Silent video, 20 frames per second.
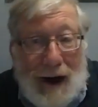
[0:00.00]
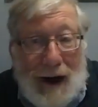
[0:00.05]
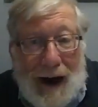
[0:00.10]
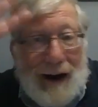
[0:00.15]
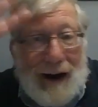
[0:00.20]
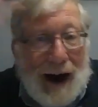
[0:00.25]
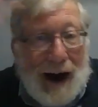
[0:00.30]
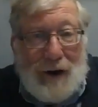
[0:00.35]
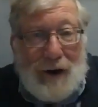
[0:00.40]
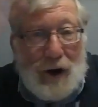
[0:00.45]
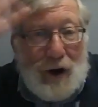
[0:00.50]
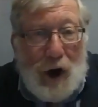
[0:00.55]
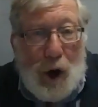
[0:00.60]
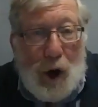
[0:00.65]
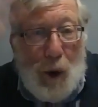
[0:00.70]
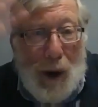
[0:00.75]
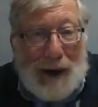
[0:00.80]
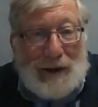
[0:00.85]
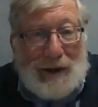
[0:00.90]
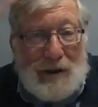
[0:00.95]
I don't know
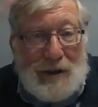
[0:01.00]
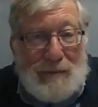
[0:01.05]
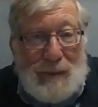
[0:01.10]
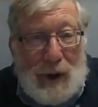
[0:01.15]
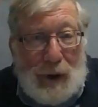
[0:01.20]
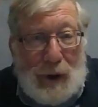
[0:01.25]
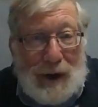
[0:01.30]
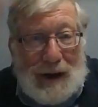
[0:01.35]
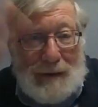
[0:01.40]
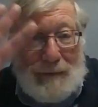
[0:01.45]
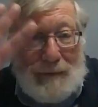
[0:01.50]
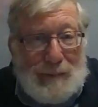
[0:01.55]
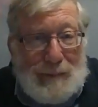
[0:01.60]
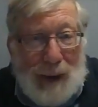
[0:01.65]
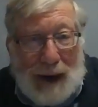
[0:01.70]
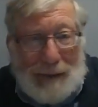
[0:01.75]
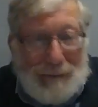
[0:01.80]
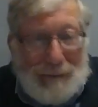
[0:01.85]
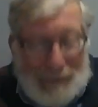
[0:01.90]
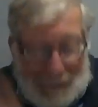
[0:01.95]
who I just muted,
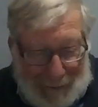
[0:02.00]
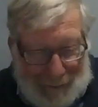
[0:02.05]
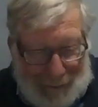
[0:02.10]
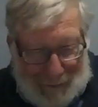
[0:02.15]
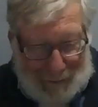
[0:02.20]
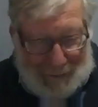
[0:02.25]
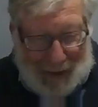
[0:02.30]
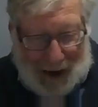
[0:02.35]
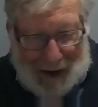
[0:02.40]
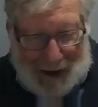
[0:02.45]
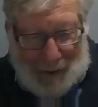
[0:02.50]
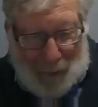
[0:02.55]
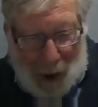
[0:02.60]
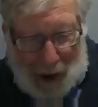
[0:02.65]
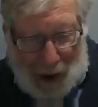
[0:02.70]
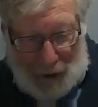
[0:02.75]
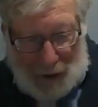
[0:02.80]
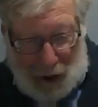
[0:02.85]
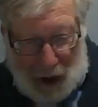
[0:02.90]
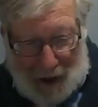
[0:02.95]
but I
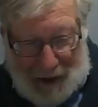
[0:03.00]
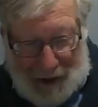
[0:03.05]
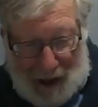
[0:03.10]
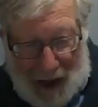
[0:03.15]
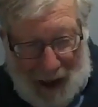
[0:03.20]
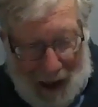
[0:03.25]
apologize.